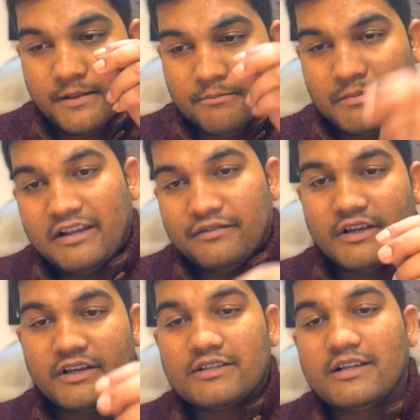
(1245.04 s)

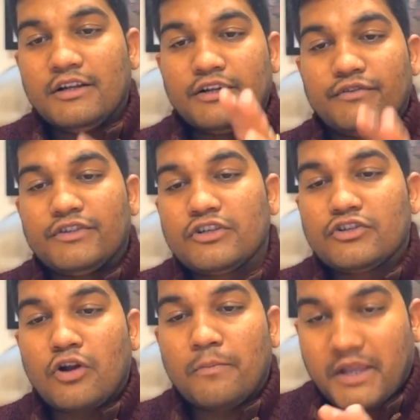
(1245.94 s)
malefic result which
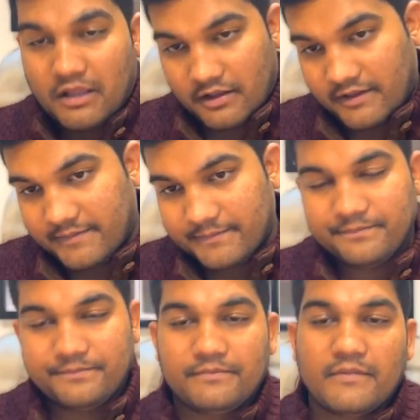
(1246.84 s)
is stopping,
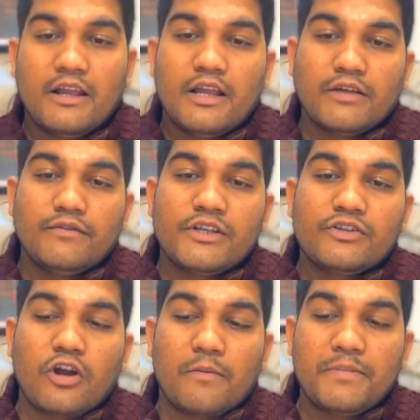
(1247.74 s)
which is
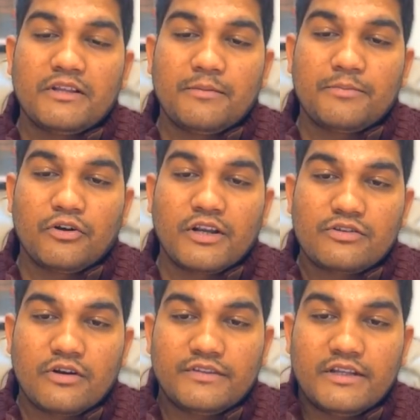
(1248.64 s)
stopping the
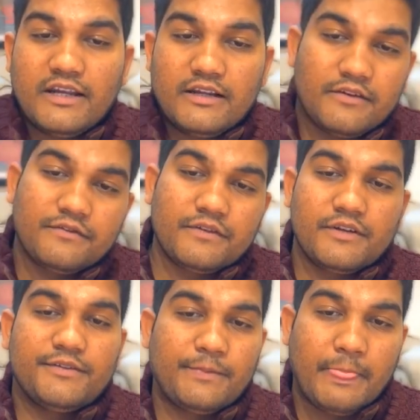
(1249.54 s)
progress of the native.
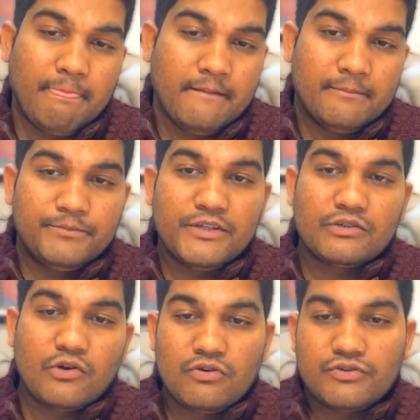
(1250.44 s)
This
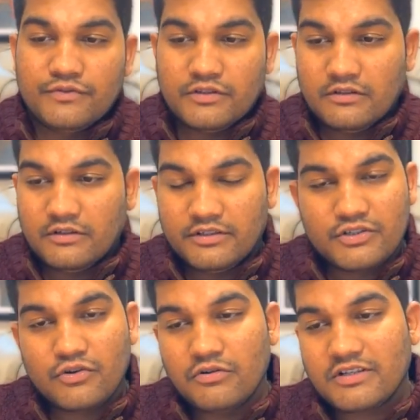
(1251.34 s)
goes with,
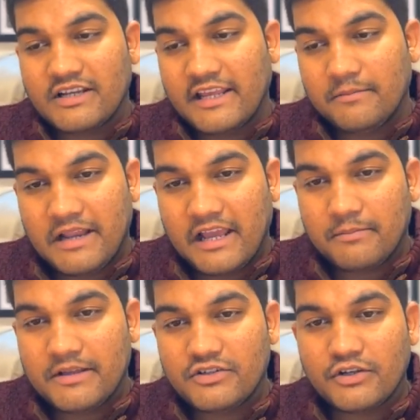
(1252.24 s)
this goes like black
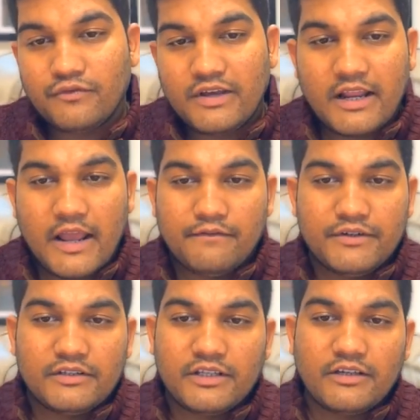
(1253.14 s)
magic where
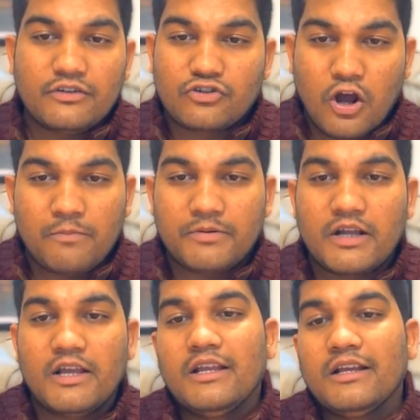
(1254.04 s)
everything is stopped,
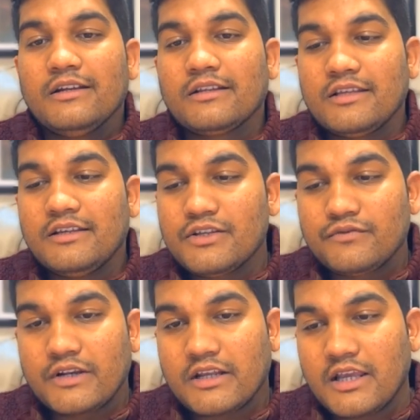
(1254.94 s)
nothing is
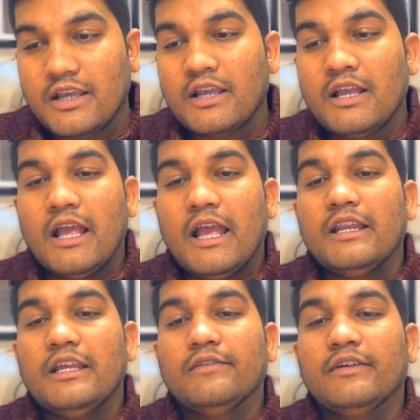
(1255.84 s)
working,
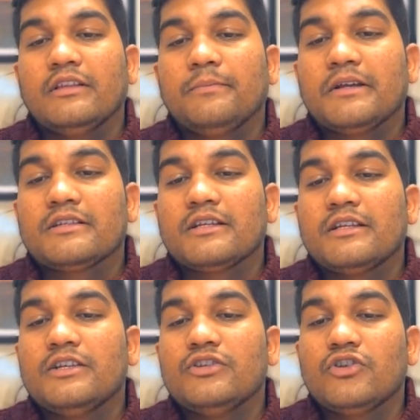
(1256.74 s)
and even the
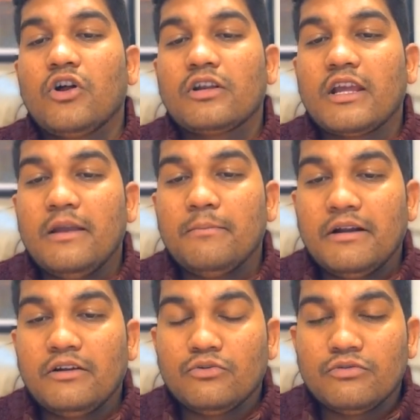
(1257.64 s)
person is not
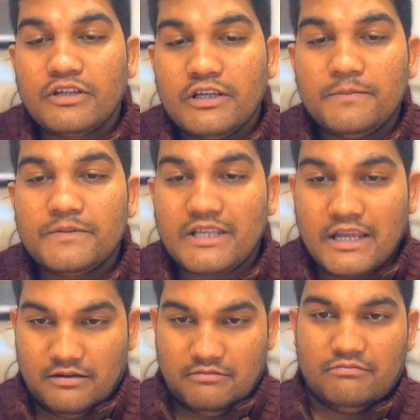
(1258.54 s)
able to keep
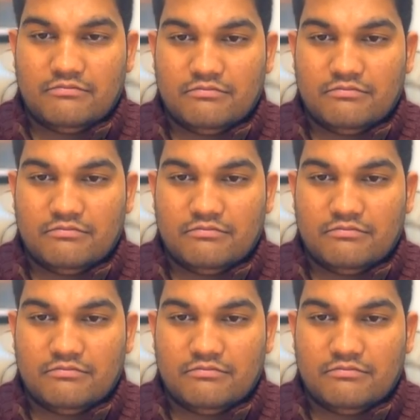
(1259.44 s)
sane.